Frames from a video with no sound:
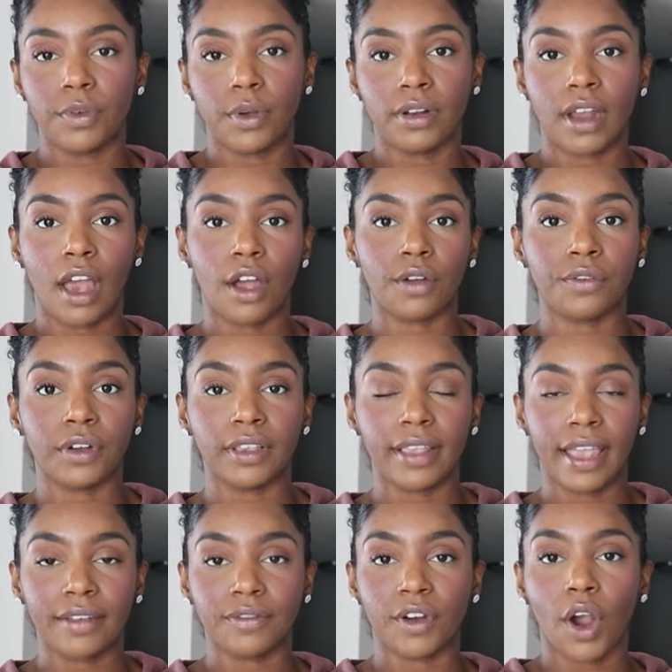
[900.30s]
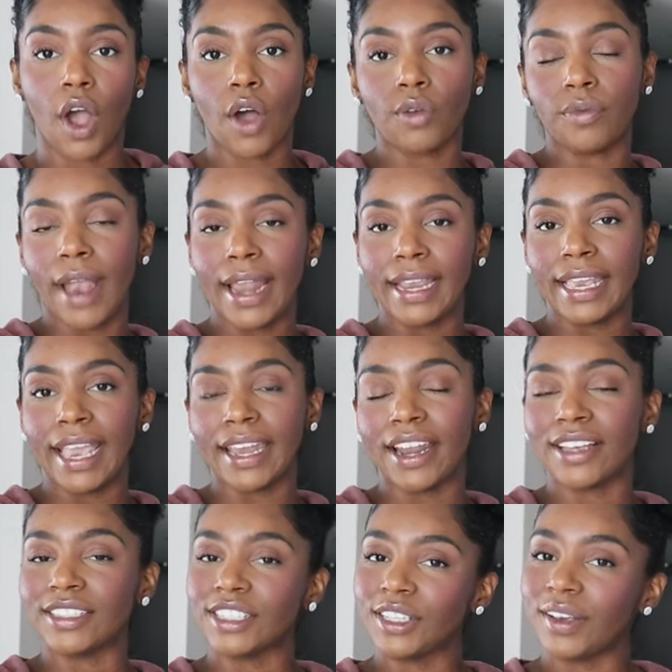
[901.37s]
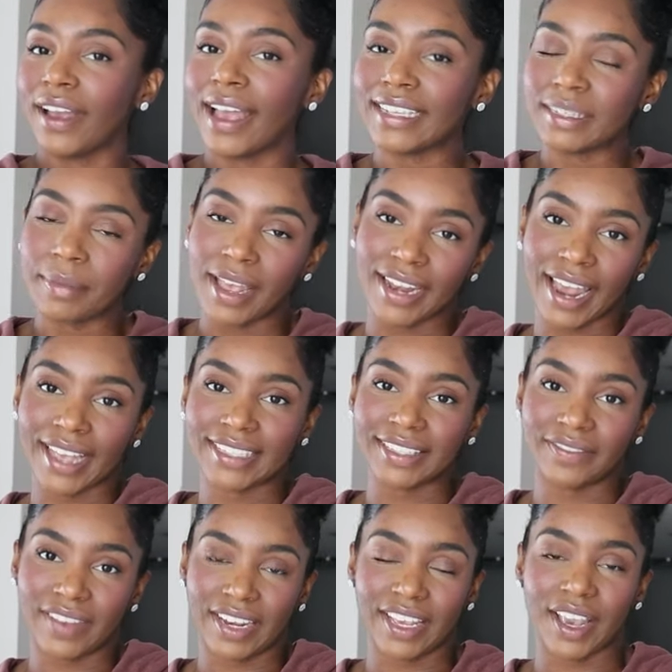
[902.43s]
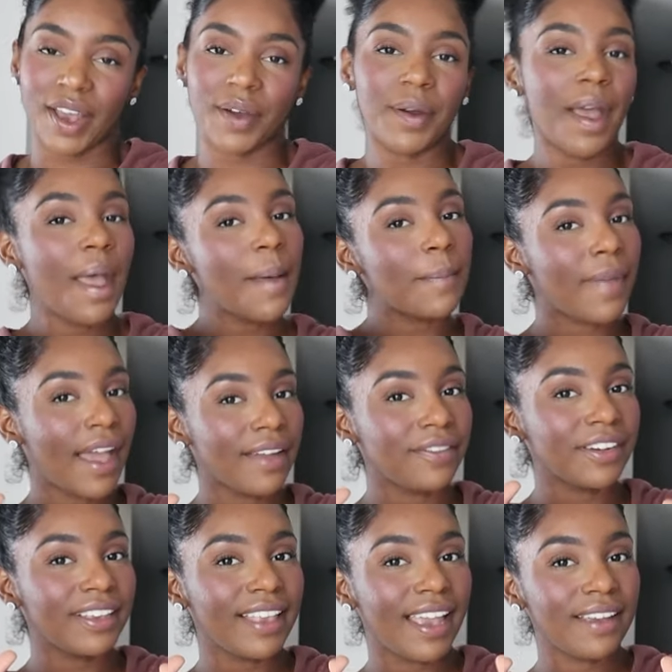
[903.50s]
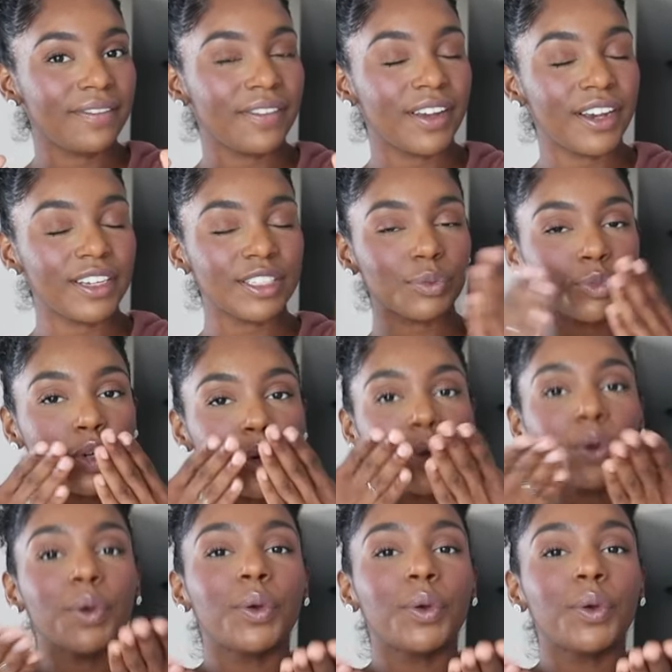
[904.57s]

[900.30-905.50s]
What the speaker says: if you are not, or for Lifer already. And I'll see you guys in my next video. Bye for Lifers.